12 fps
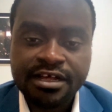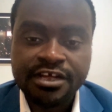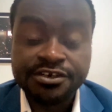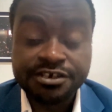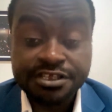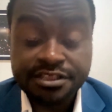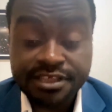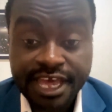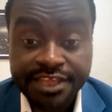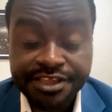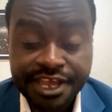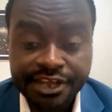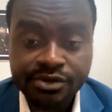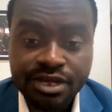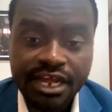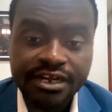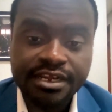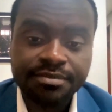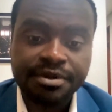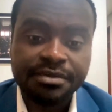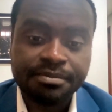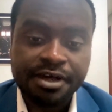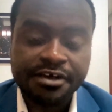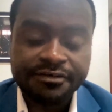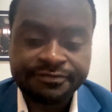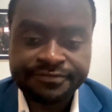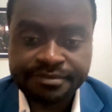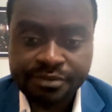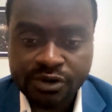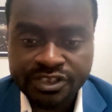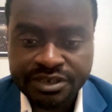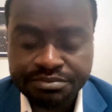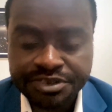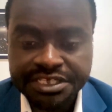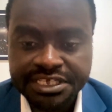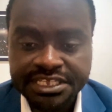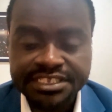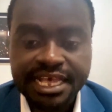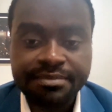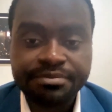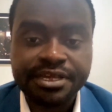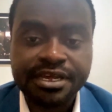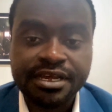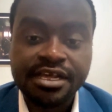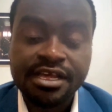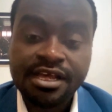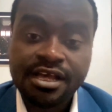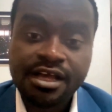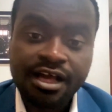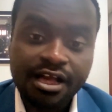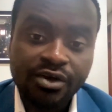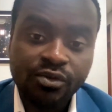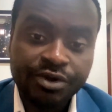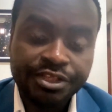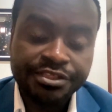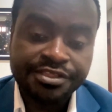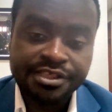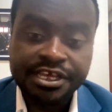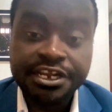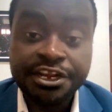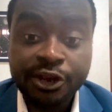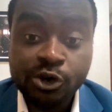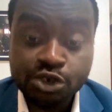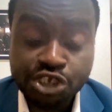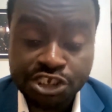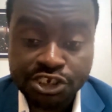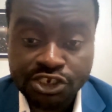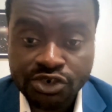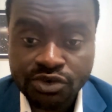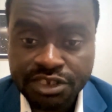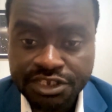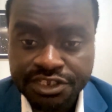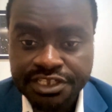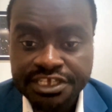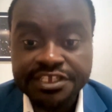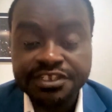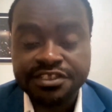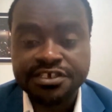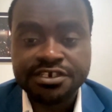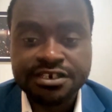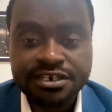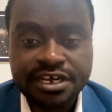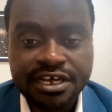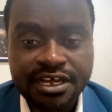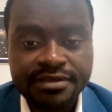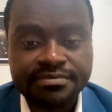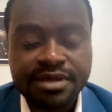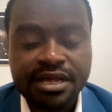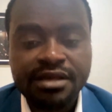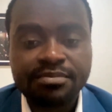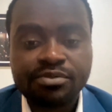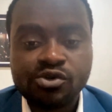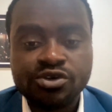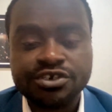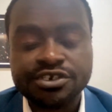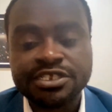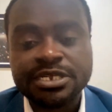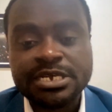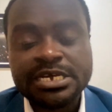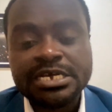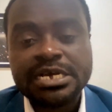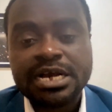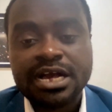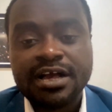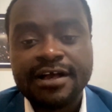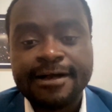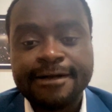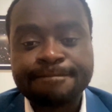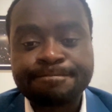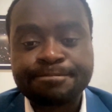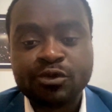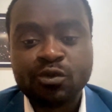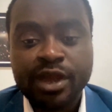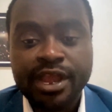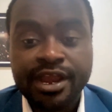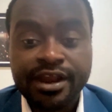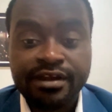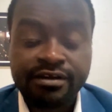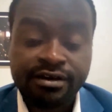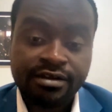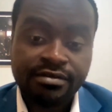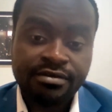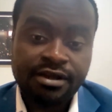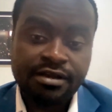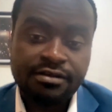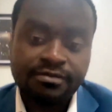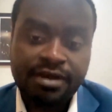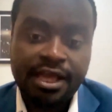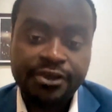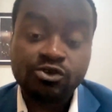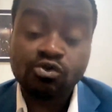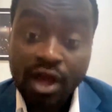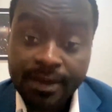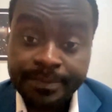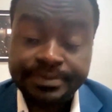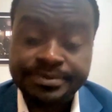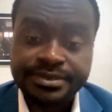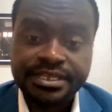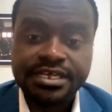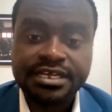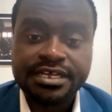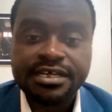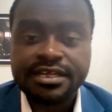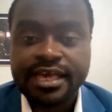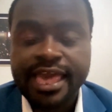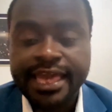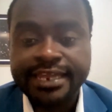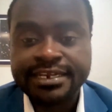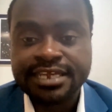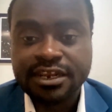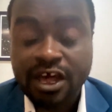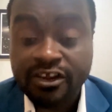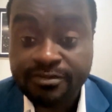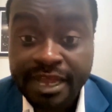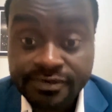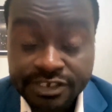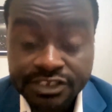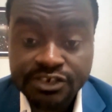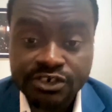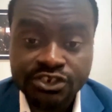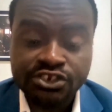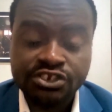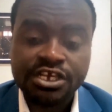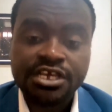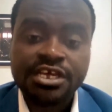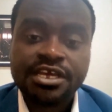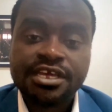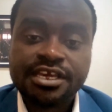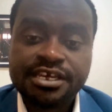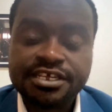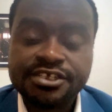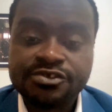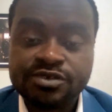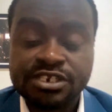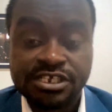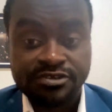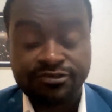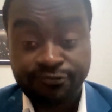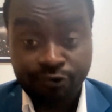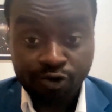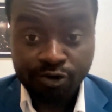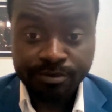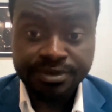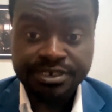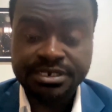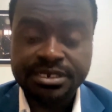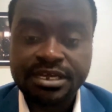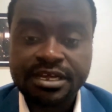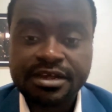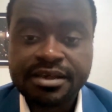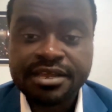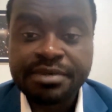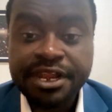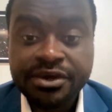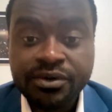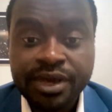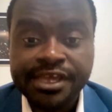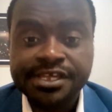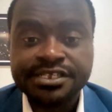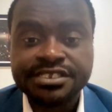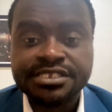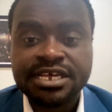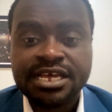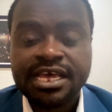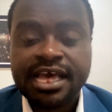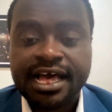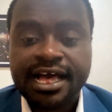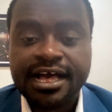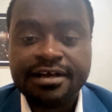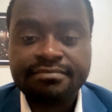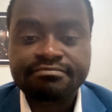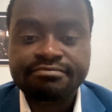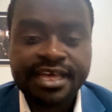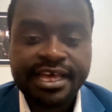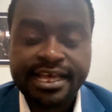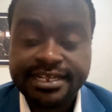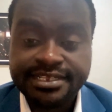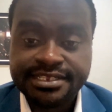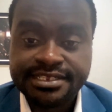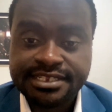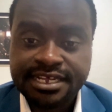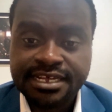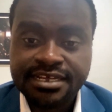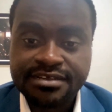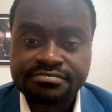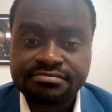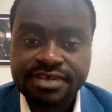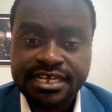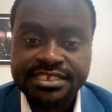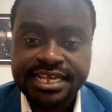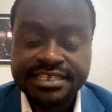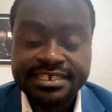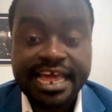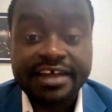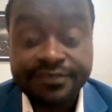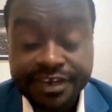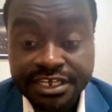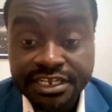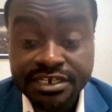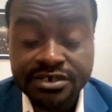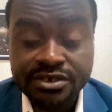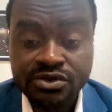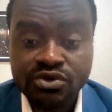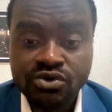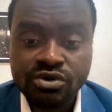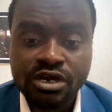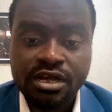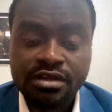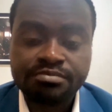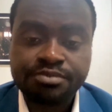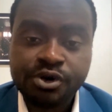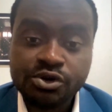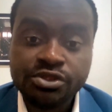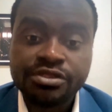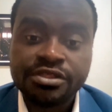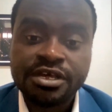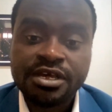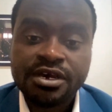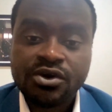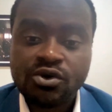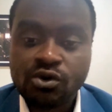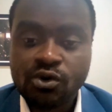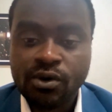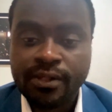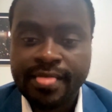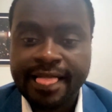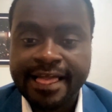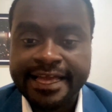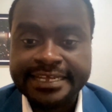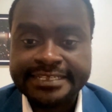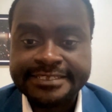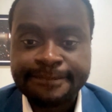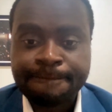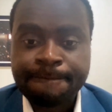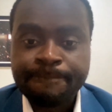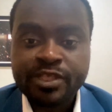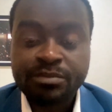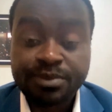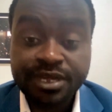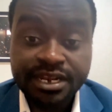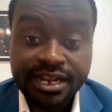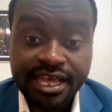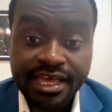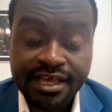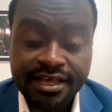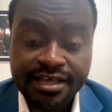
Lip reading: underneath Kenya and Uganda, but above Mozambique and Zambia, with the Indian Ocean to its eastern borders, where I grew up, and a lot of my research is really informed in many ways as an African who has been